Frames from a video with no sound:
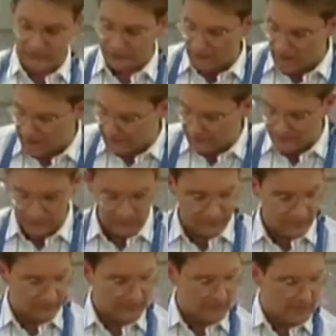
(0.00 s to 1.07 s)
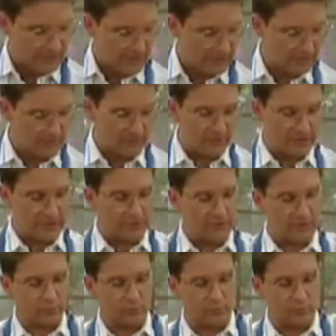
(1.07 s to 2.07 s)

sauce, into the blender goes